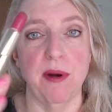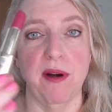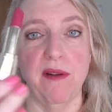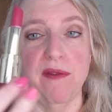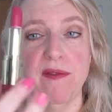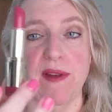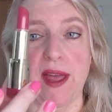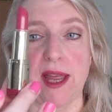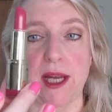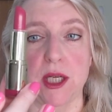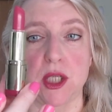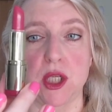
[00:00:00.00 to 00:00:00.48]

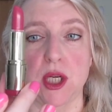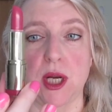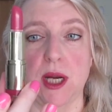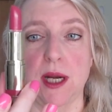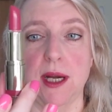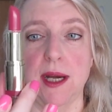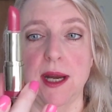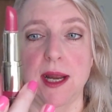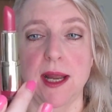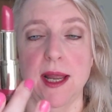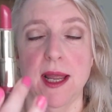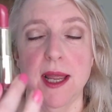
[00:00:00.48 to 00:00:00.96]

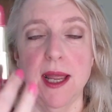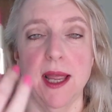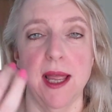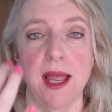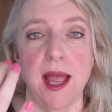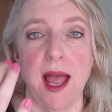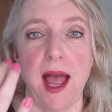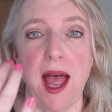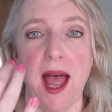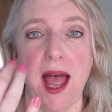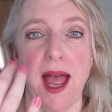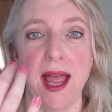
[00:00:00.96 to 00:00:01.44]
perfection.
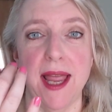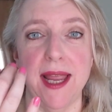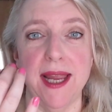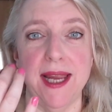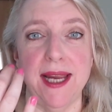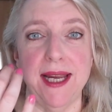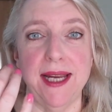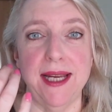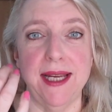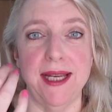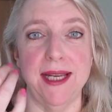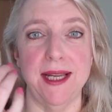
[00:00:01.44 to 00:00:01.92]

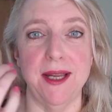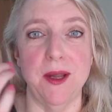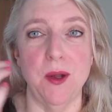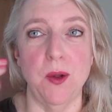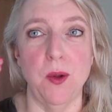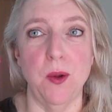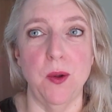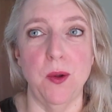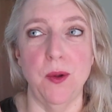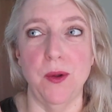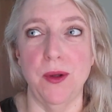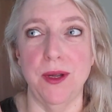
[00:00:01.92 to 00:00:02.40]
I
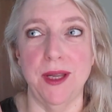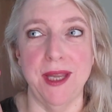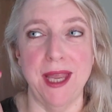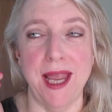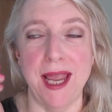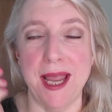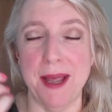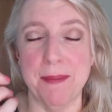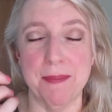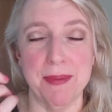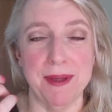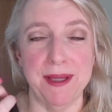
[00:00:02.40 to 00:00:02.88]

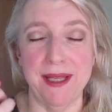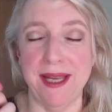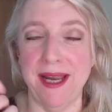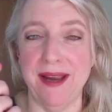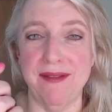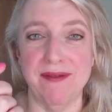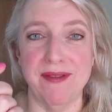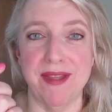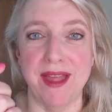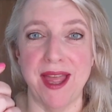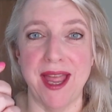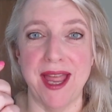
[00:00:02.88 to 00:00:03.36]
can't
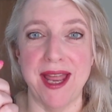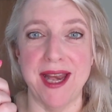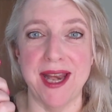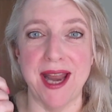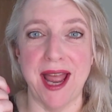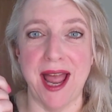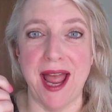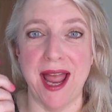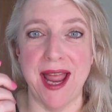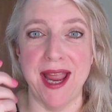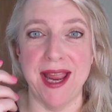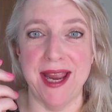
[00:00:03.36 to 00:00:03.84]
believe that
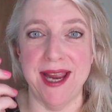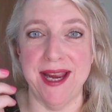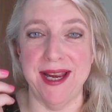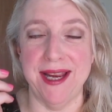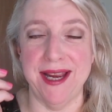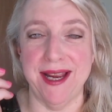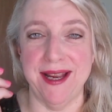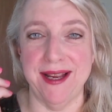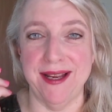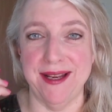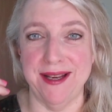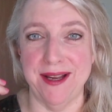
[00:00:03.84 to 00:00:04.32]

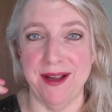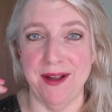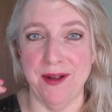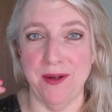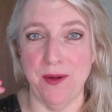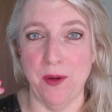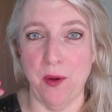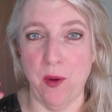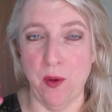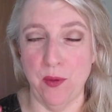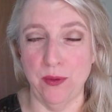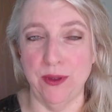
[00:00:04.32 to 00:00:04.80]
I
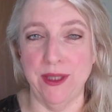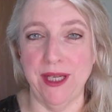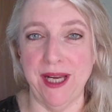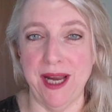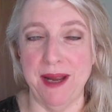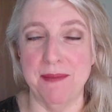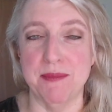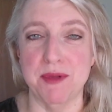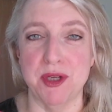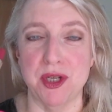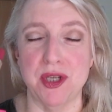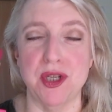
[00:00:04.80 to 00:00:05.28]
only
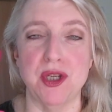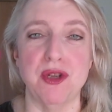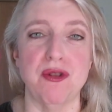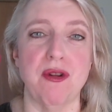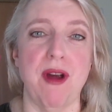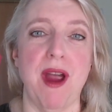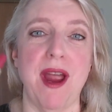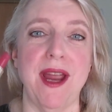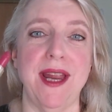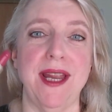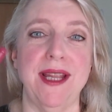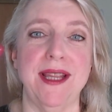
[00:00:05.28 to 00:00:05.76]
am just
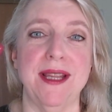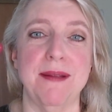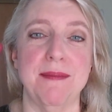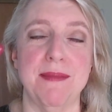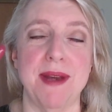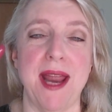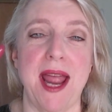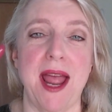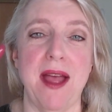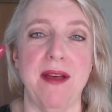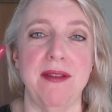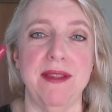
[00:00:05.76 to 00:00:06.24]
trying them
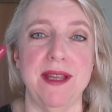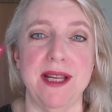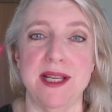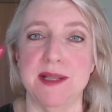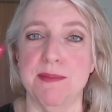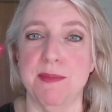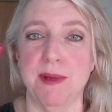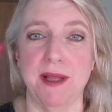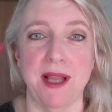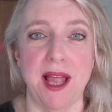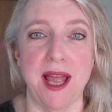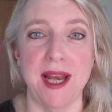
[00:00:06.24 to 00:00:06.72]
now.
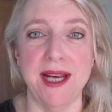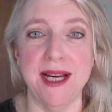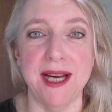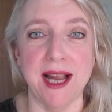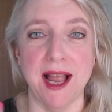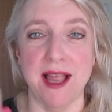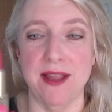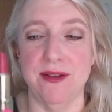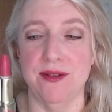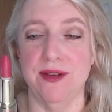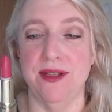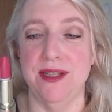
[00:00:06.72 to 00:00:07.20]
These Milani
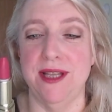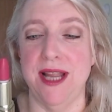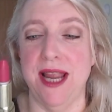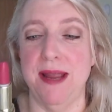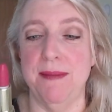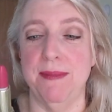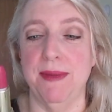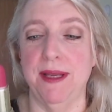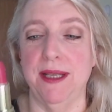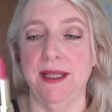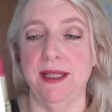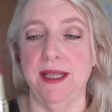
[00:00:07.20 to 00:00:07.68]
Color
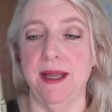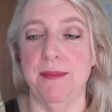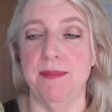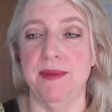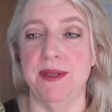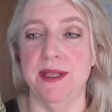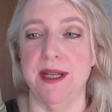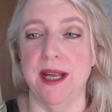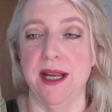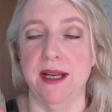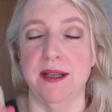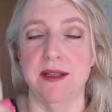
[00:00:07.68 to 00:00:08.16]
Statement
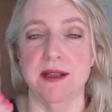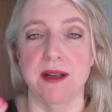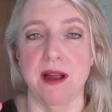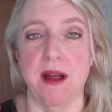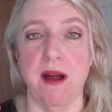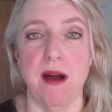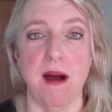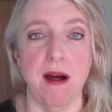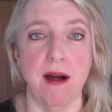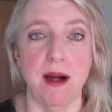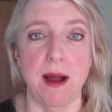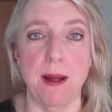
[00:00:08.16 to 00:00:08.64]
lipsticks
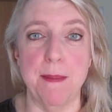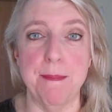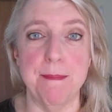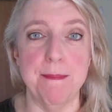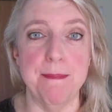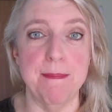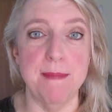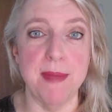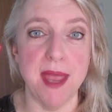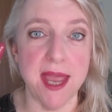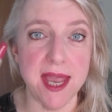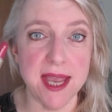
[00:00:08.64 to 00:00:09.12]
are
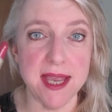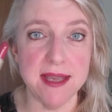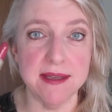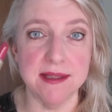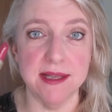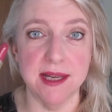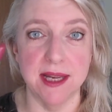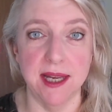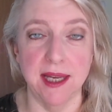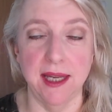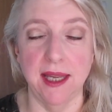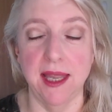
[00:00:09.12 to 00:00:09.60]

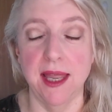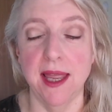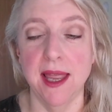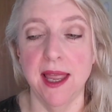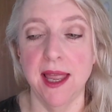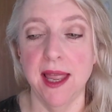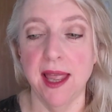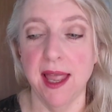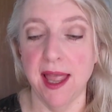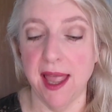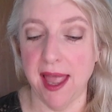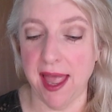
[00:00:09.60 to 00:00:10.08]
amazing
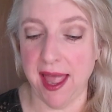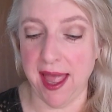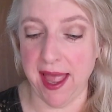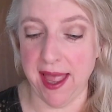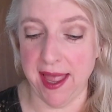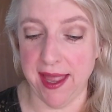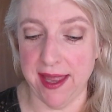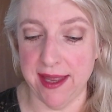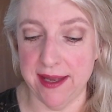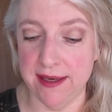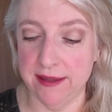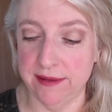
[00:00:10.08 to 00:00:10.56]

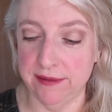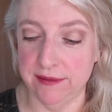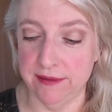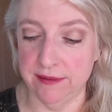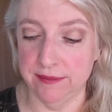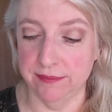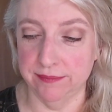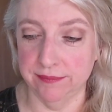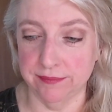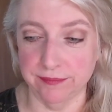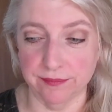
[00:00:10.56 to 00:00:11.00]
and